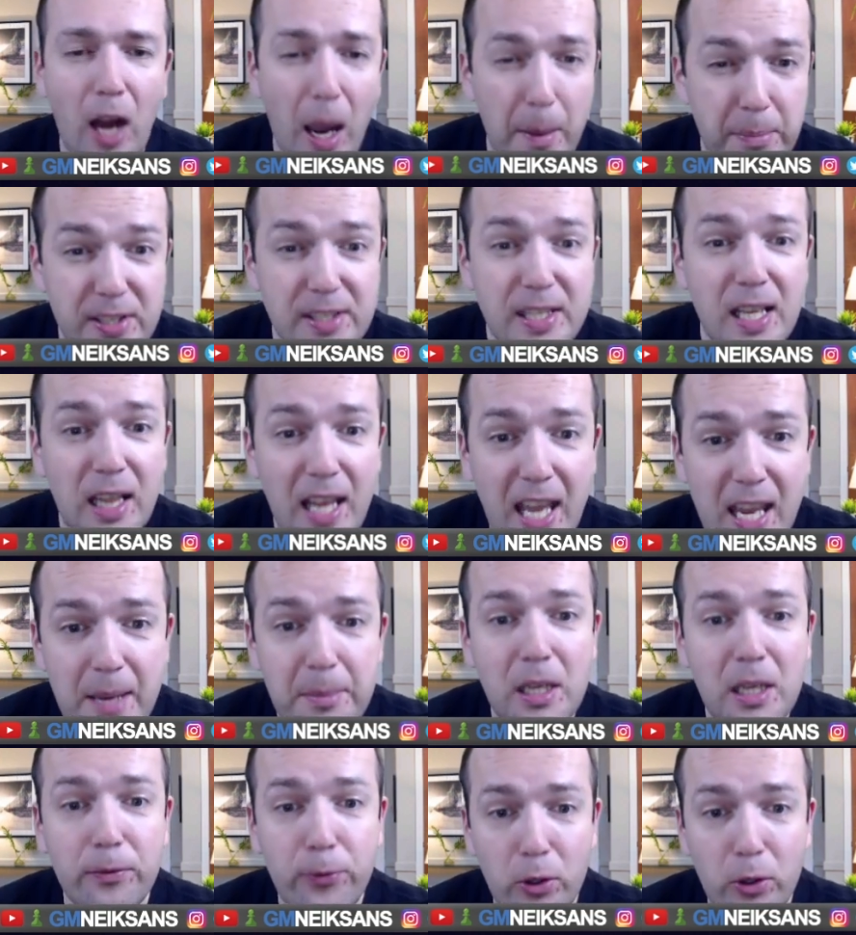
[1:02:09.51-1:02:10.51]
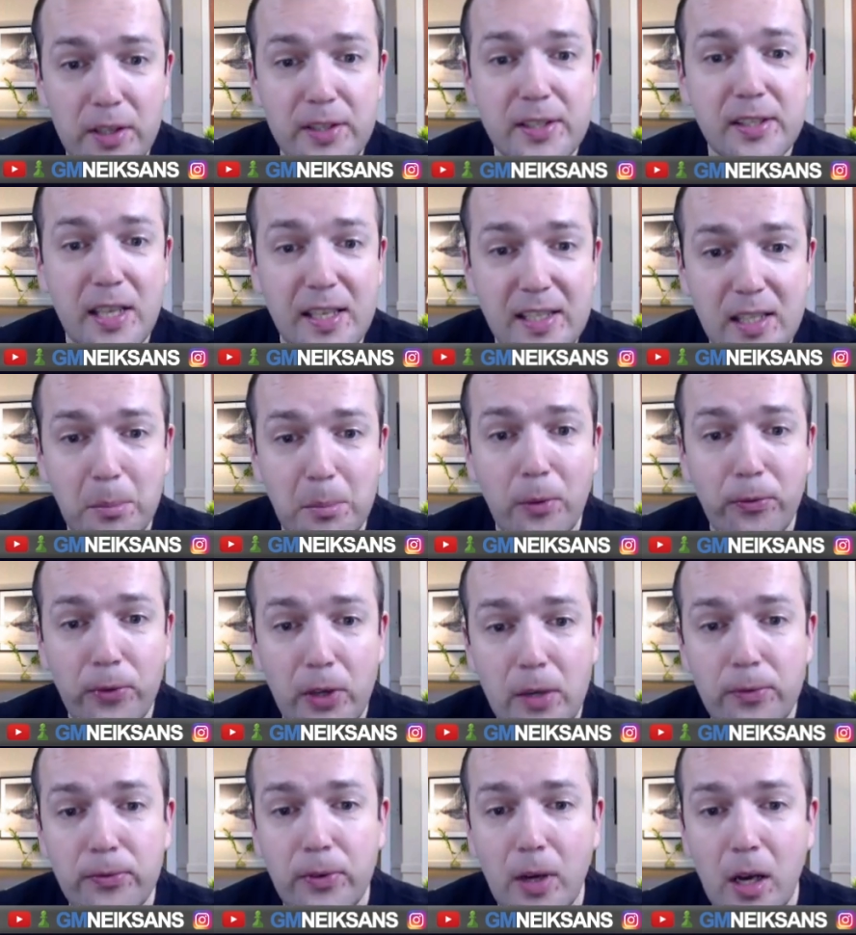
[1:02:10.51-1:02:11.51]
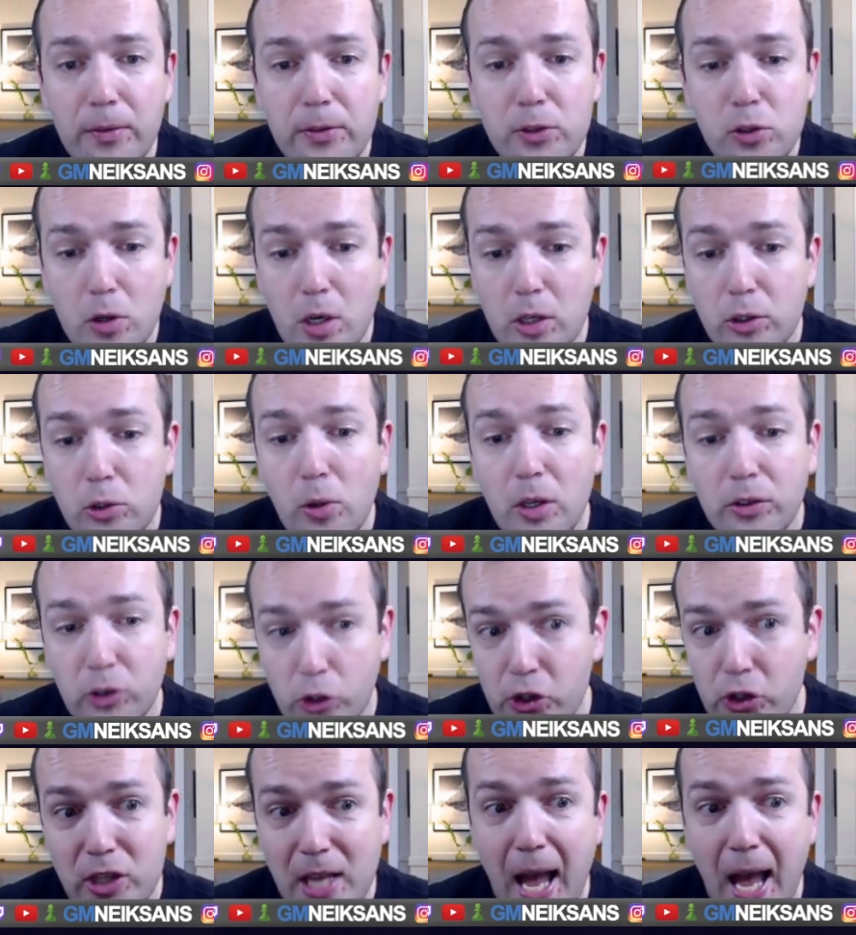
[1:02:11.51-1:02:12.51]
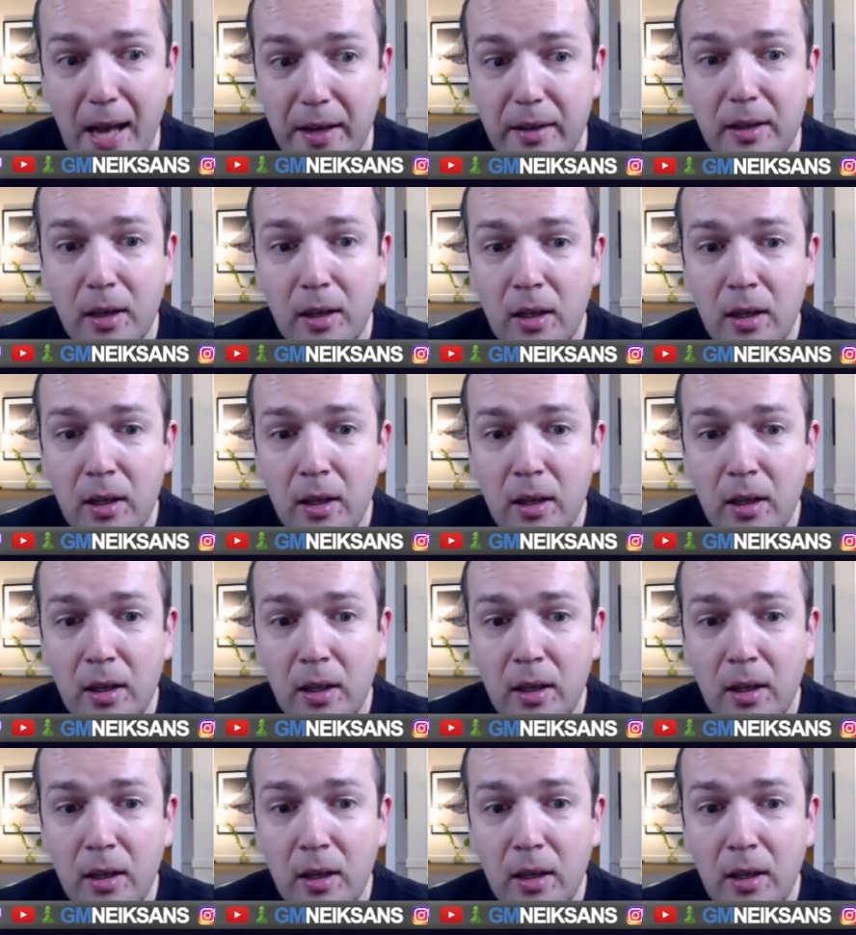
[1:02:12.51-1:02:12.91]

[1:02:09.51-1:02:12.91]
I'm still aiming for the system of e5 so that you understand